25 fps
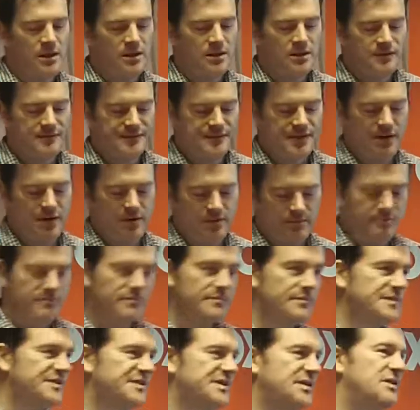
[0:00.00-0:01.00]
So
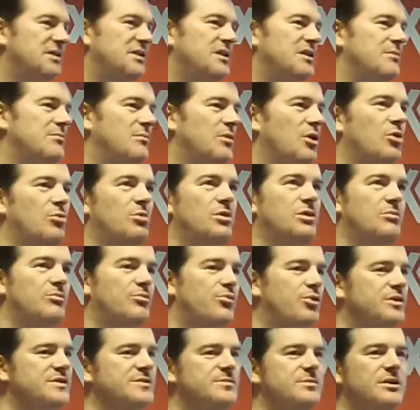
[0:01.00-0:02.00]
Sydney, Melbourne,
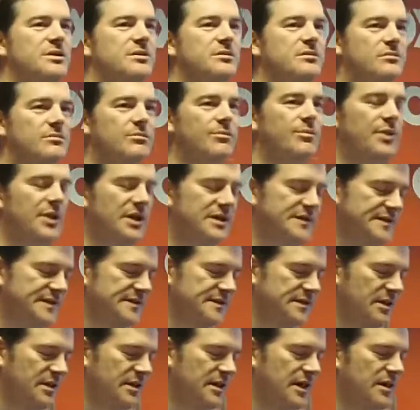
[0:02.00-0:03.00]
Brisbane, places
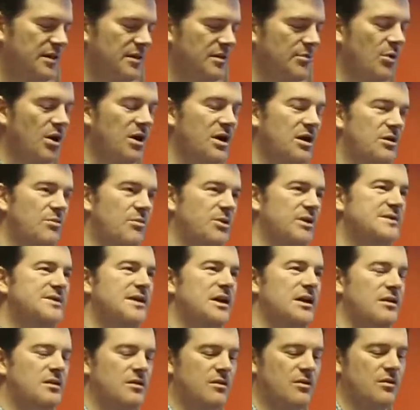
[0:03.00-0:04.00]
like that. There might only be
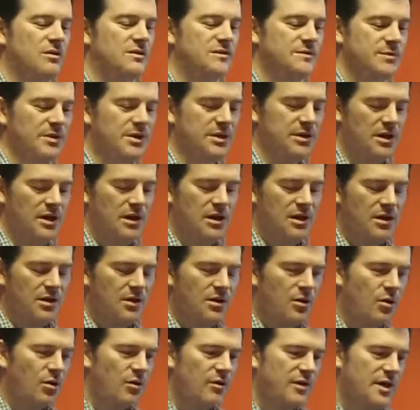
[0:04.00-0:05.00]
10 of those, but
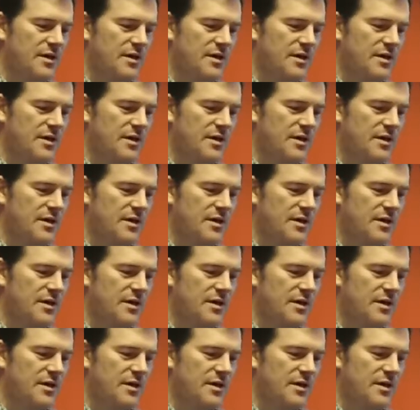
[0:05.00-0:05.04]
all the